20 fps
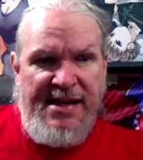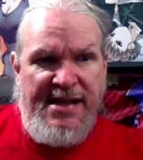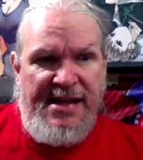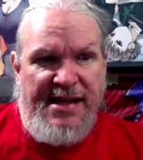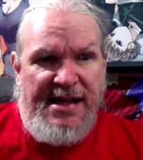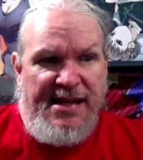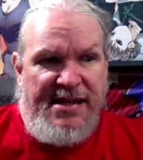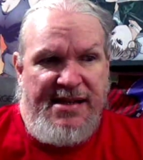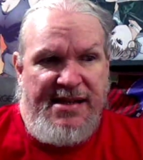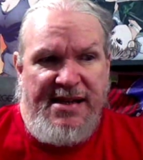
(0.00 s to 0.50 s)

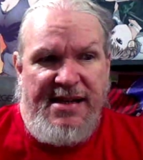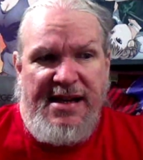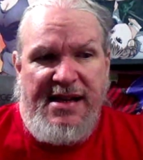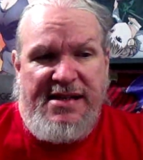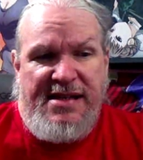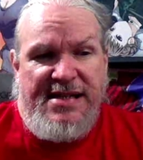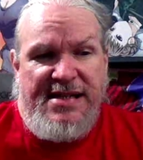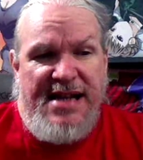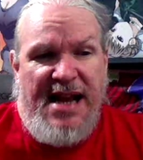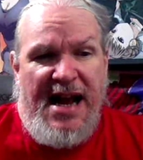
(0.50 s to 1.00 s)

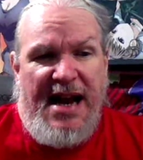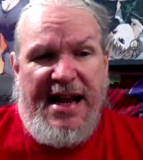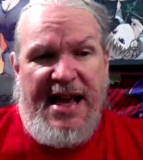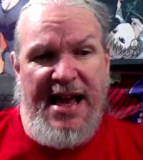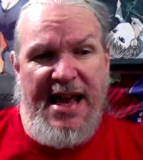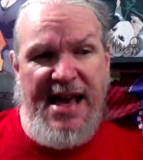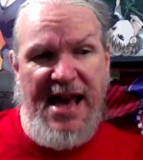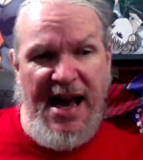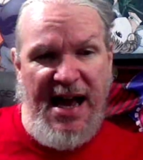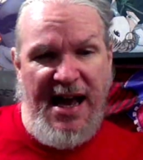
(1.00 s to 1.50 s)
It's not
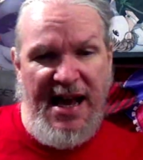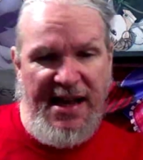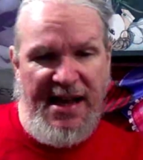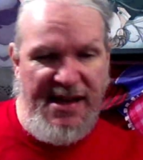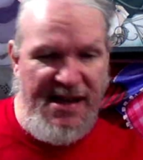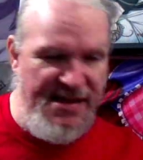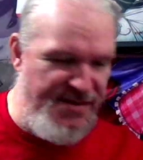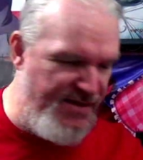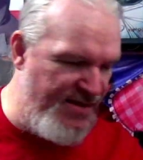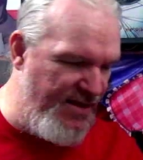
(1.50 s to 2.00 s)

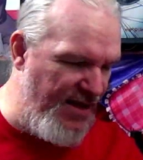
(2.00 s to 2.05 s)
AI.